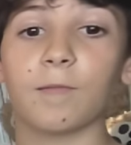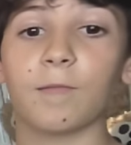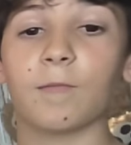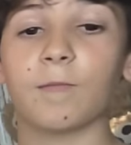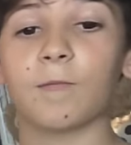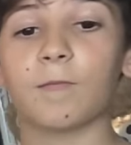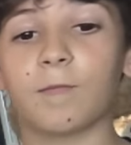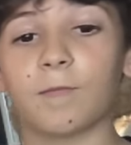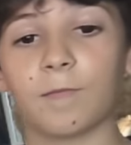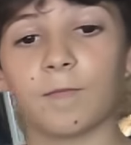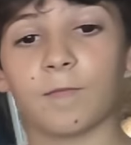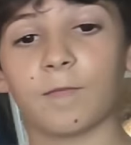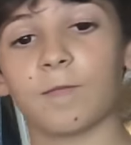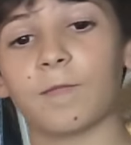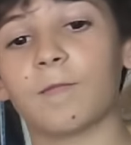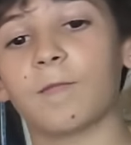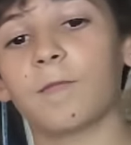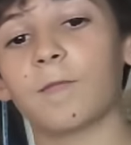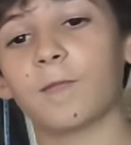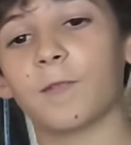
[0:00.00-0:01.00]

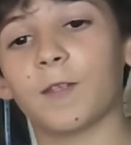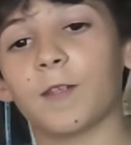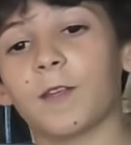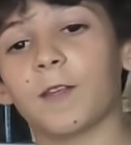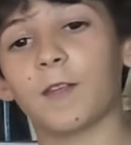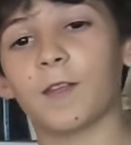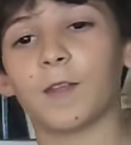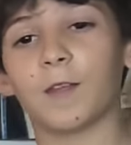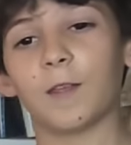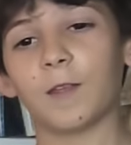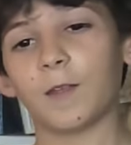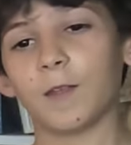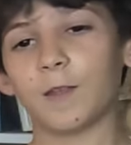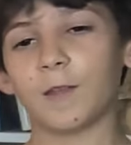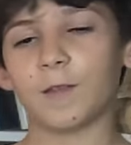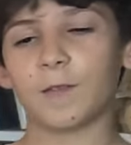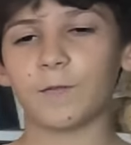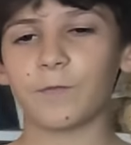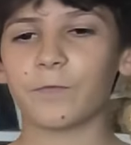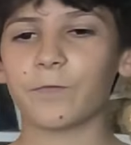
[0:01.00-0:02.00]

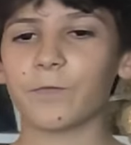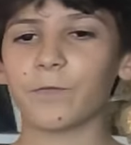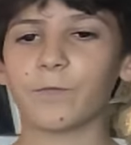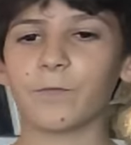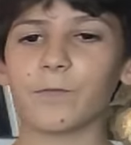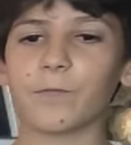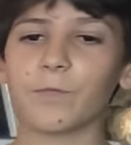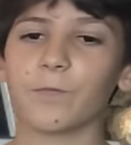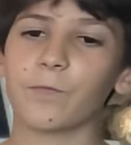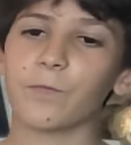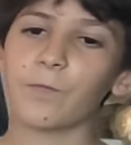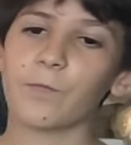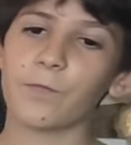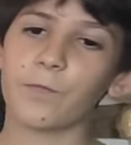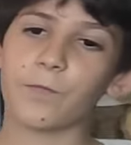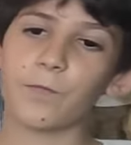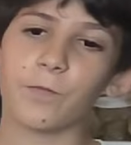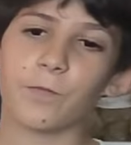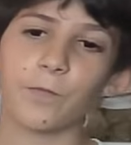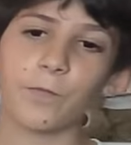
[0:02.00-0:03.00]

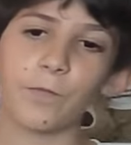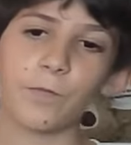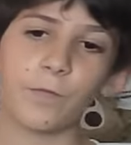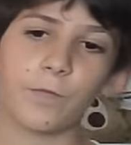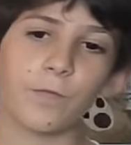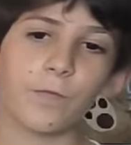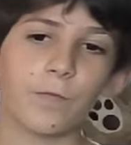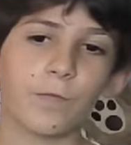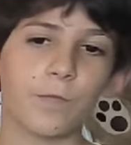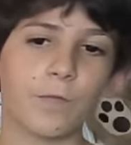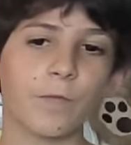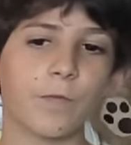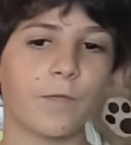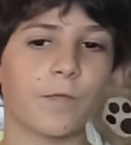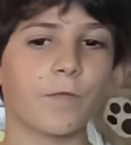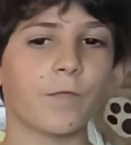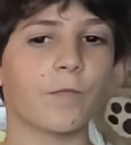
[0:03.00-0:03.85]
(not speaking)